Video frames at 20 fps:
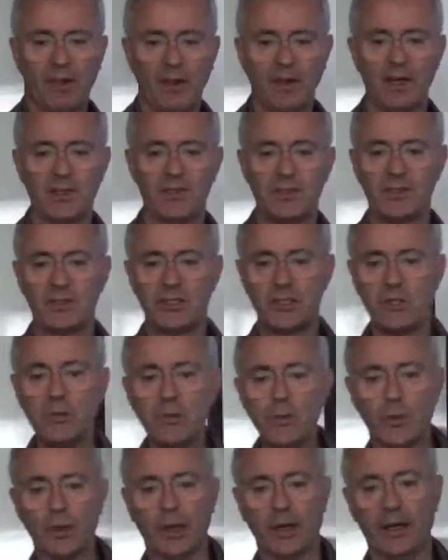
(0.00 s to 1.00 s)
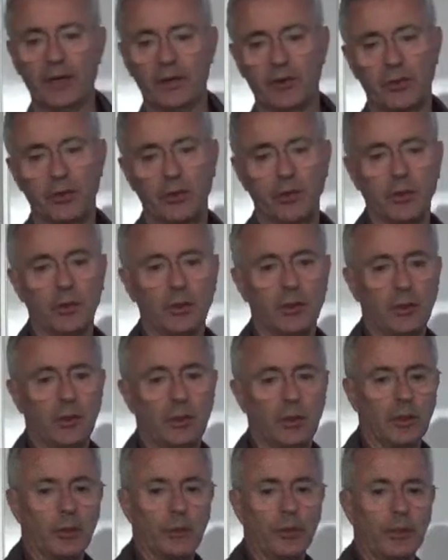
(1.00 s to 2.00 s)
And to do that,
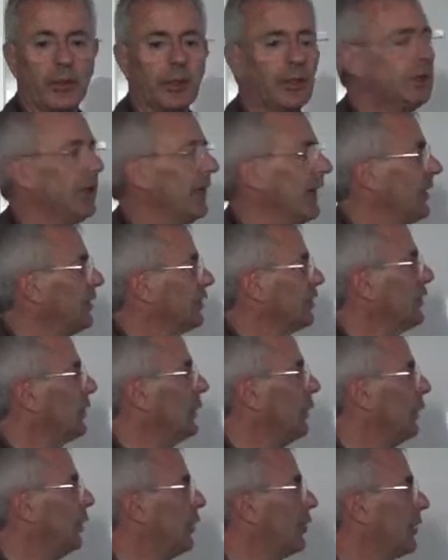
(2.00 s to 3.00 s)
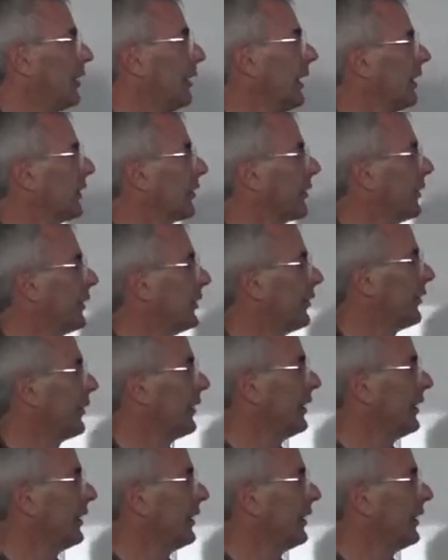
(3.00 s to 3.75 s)
we're going to actually look at the